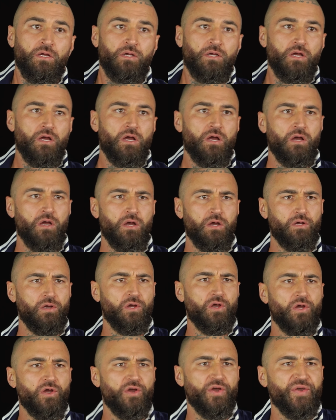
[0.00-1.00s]

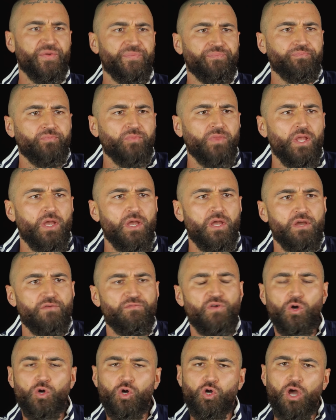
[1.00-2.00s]

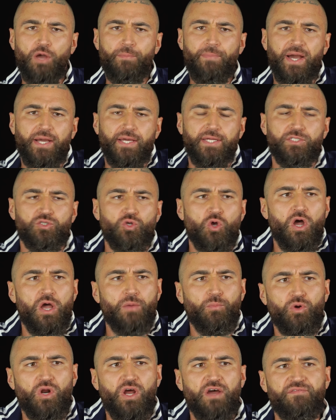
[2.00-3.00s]
If I could go back in
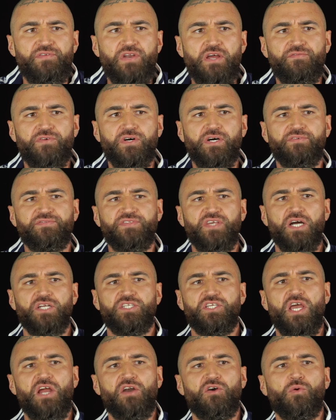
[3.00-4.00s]
time, would I have never have
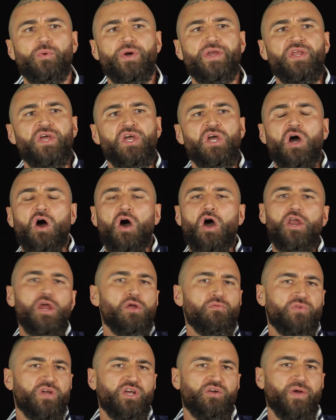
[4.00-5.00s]
touched heroin? I
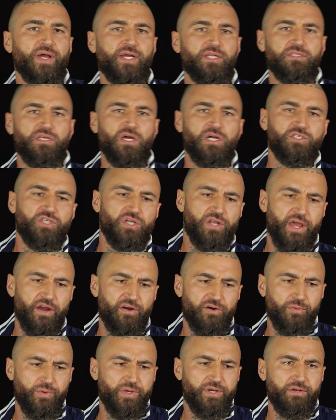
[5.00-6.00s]
don't regret touching
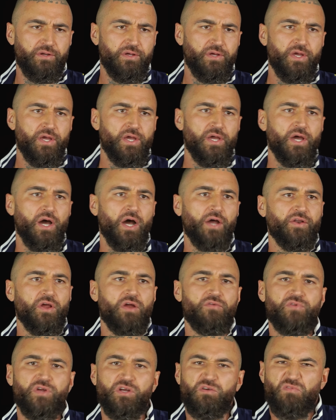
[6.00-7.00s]
heroin. I
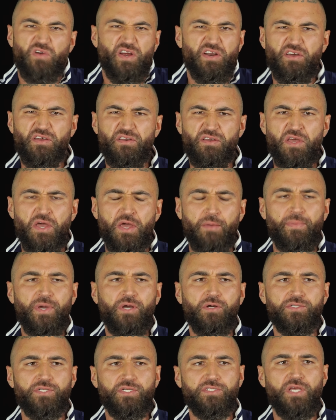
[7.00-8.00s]
don't regret it,
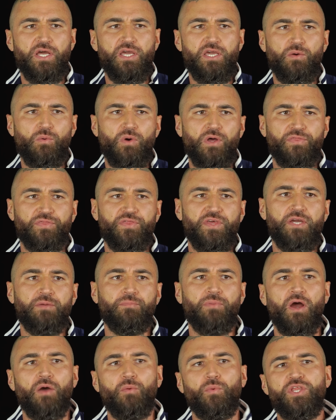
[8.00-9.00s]
because I tell you one thing,
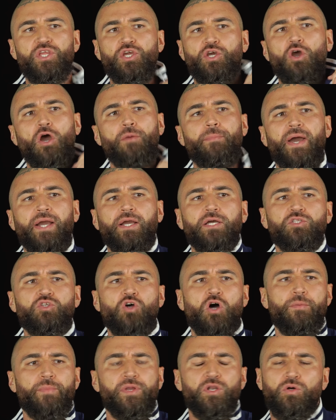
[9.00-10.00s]
bro, when you go back in
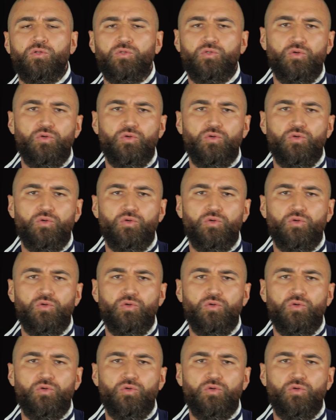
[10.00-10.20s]
time and not